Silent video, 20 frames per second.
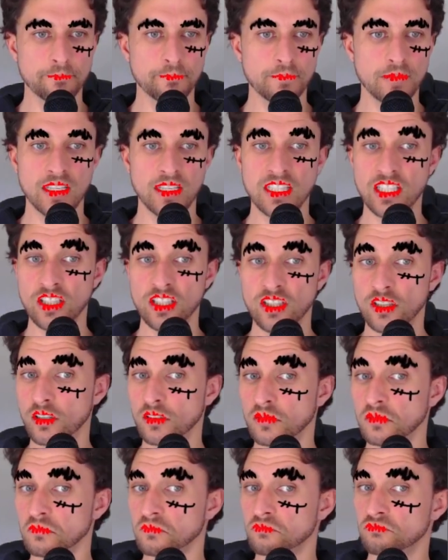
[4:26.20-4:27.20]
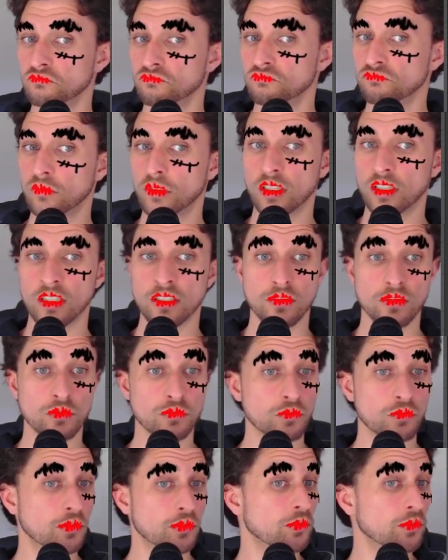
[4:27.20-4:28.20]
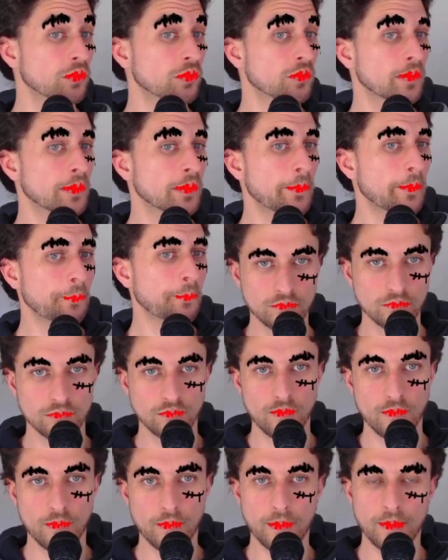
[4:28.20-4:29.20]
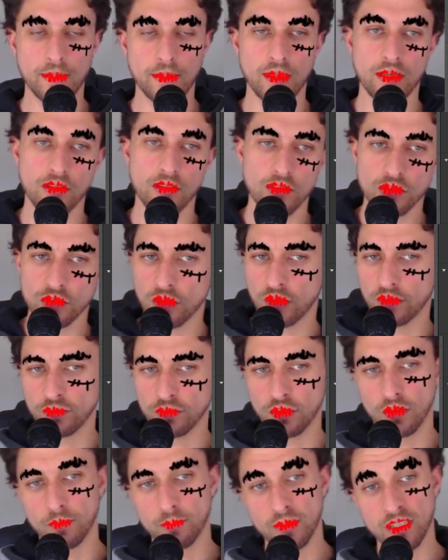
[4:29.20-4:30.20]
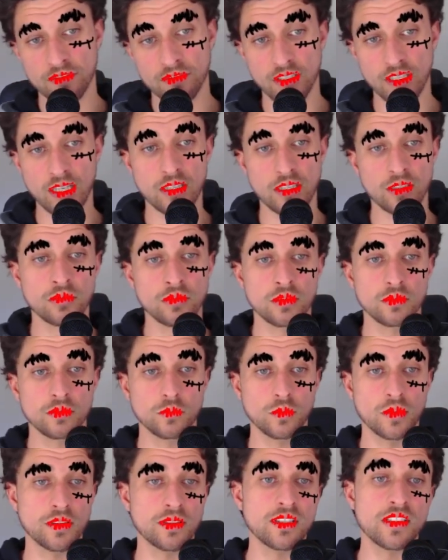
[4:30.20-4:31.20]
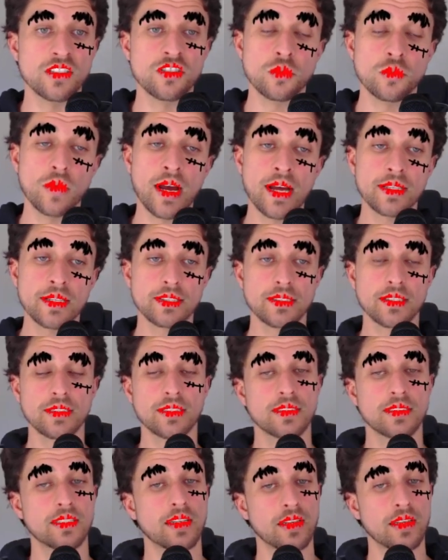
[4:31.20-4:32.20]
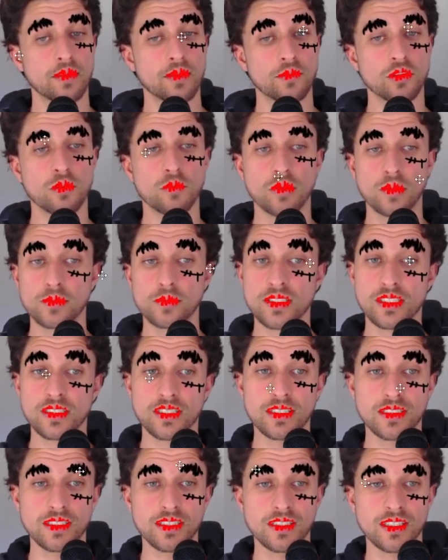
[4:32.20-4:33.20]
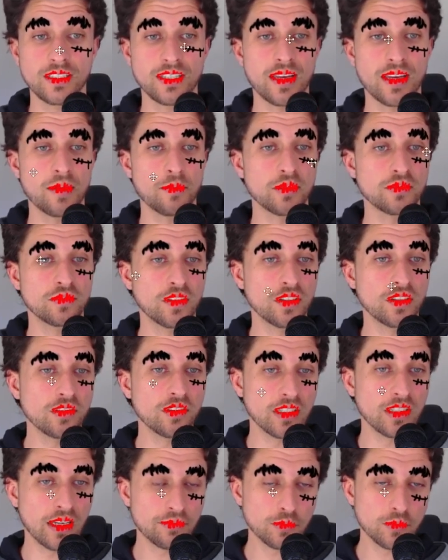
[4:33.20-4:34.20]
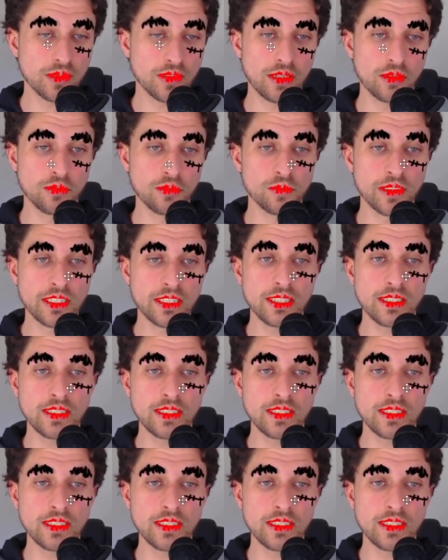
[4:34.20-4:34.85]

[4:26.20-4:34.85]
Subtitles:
There you go, what I just drew. So if you're a bit of a gun with digital art, you can probably see how much fun you can have with that already.